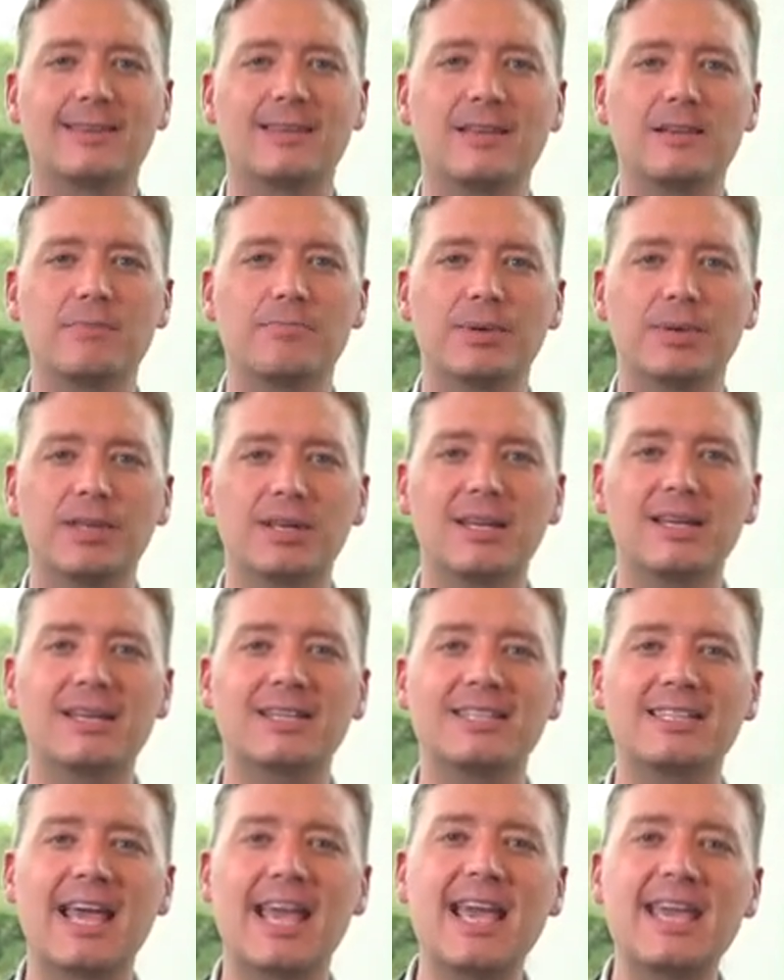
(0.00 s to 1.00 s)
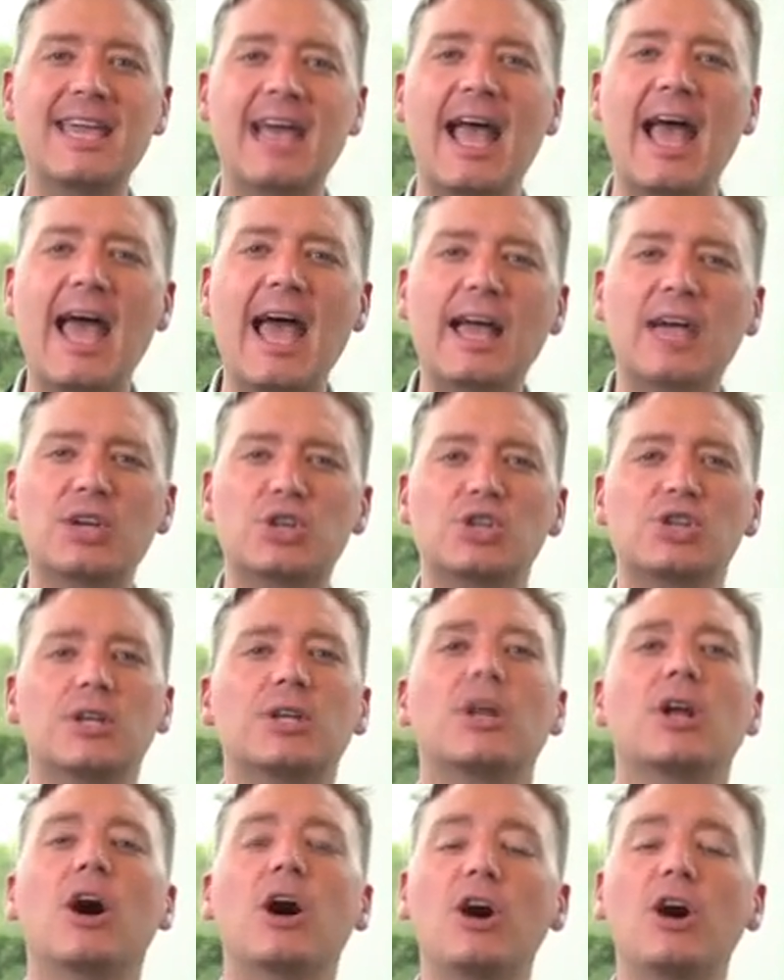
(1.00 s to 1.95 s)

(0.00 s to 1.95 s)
the ability to take action